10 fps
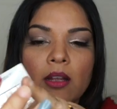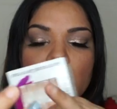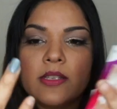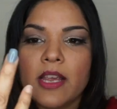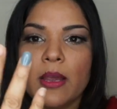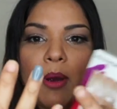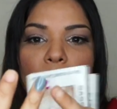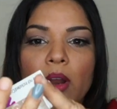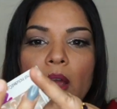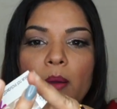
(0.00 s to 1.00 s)
Others came
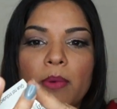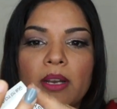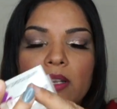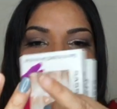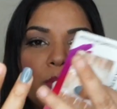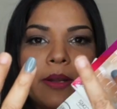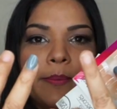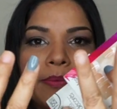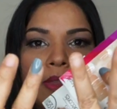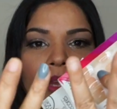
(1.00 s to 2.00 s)
out, but this
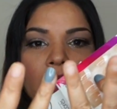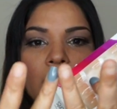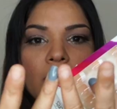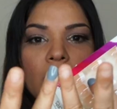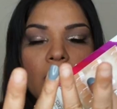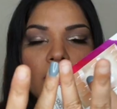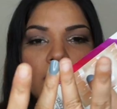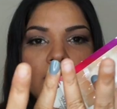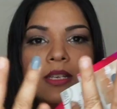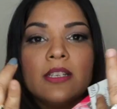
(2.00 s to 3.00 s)
one,
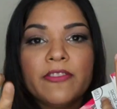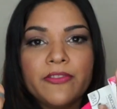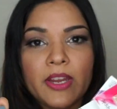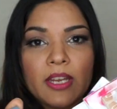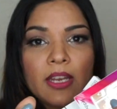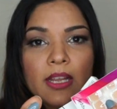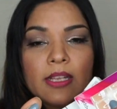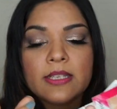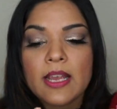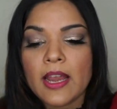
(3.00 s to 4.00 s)
these are fake
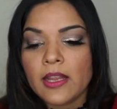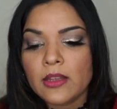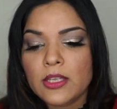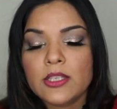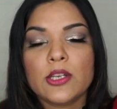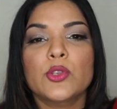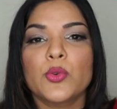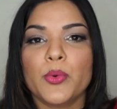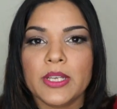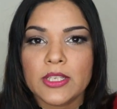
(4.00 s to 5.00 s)
nails, and these are
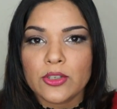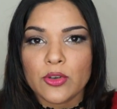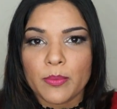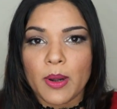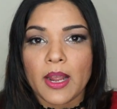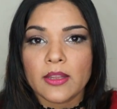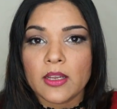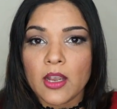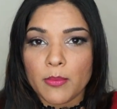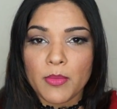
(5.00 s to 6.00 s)
so easy to apply.
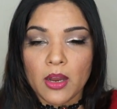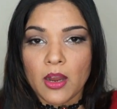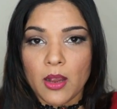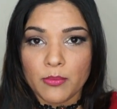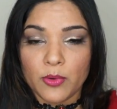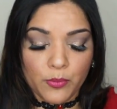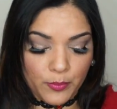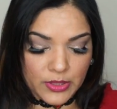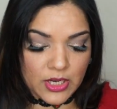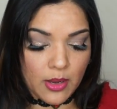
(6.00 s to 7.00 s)
The gum, gum
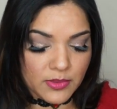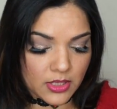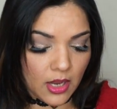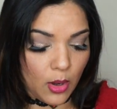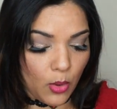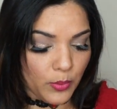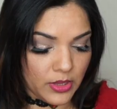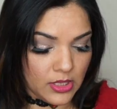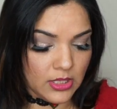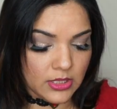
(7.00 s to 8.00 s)
which comes along
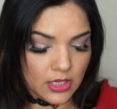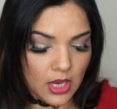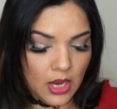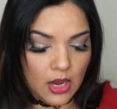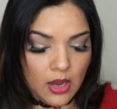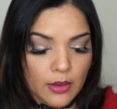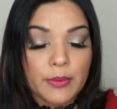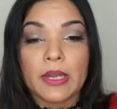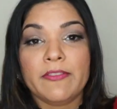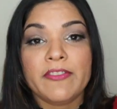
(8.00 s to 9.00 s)
with these
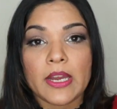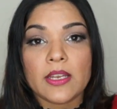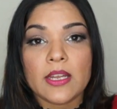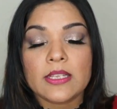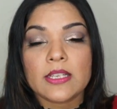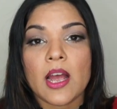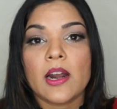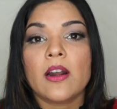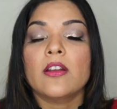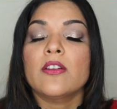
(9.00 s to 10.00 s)
um, the fake nails
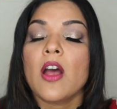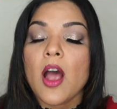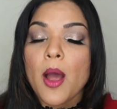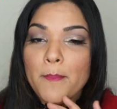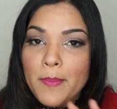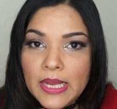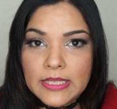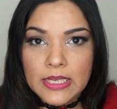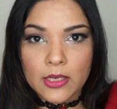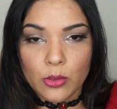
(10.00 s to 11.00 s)
are
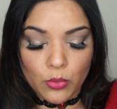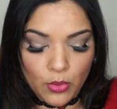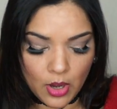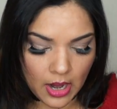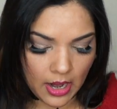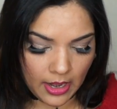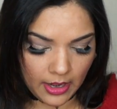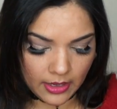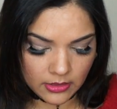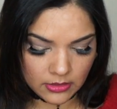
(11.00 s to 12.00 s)
amazing glue,
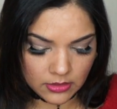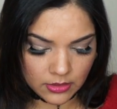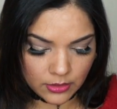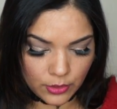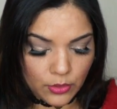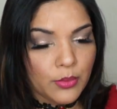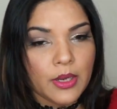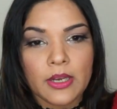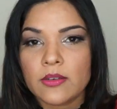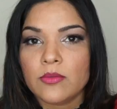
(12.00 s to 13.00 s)
and uh, you
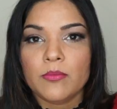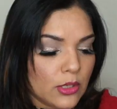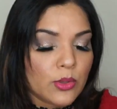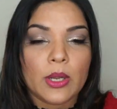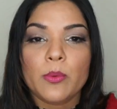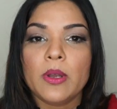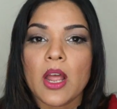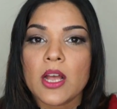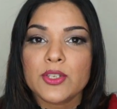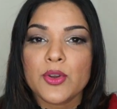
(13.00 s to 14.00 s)
know it, so it will
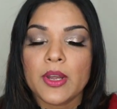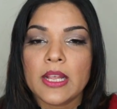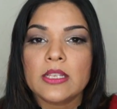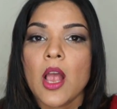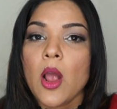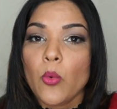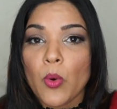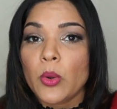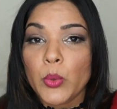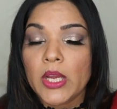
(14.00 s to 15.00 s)
last your nails
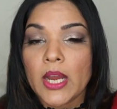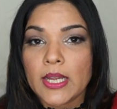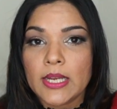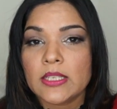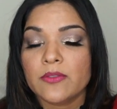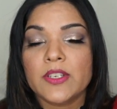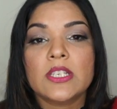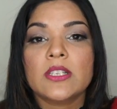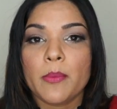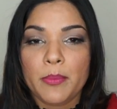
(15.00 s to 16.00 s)
one week at least, which
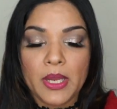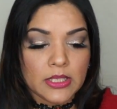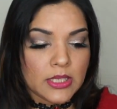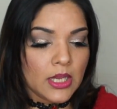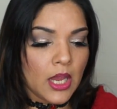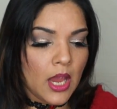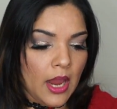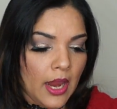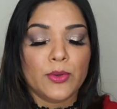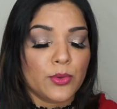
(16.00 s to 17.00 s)
is amazing.
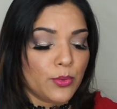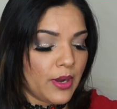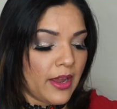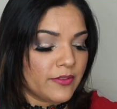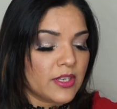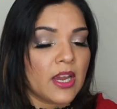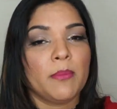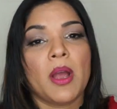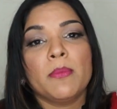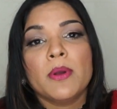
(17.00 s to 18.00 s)
And you don't have
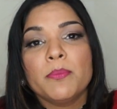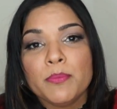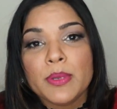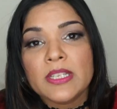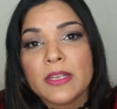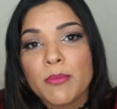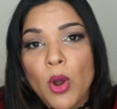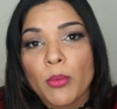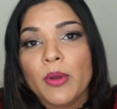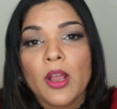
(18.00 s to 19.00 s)
time. I'm a busy
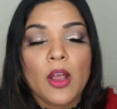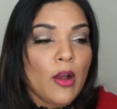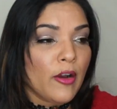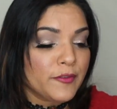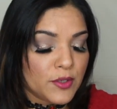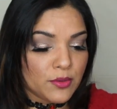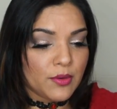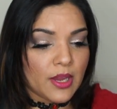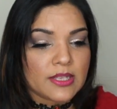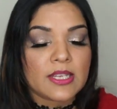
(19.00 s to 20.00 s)
mom of
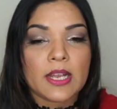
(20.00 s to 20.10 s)
two kids.